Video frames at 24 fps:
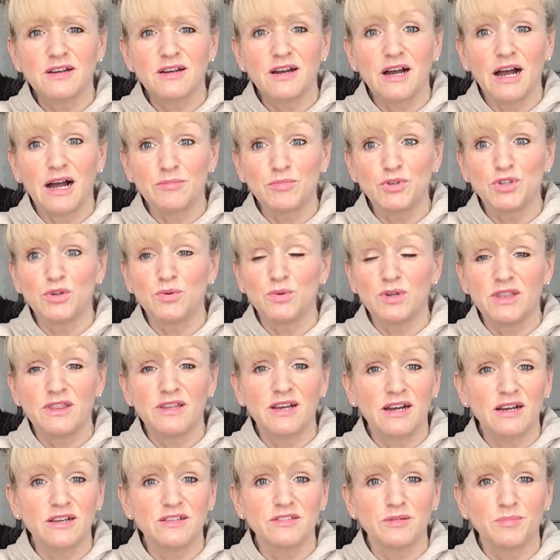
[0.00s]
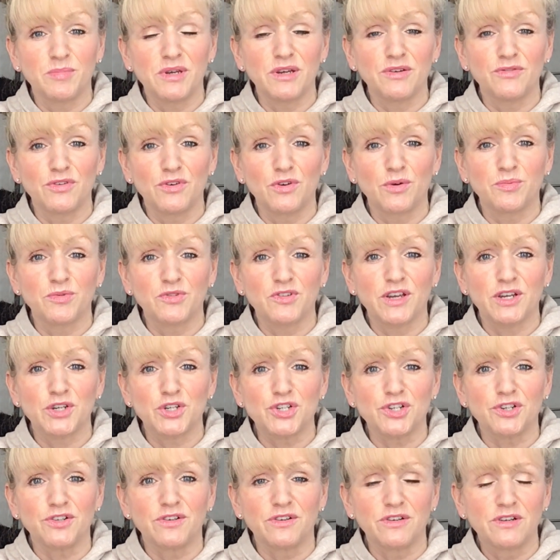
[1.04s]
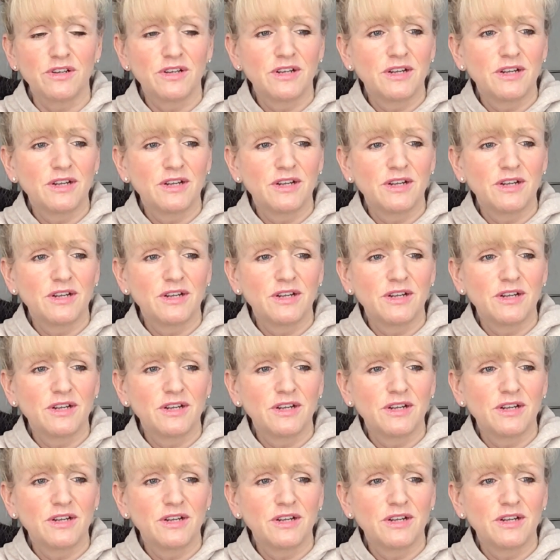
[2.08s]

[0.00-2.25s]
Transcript: I'm doing that as a bit of an obsession.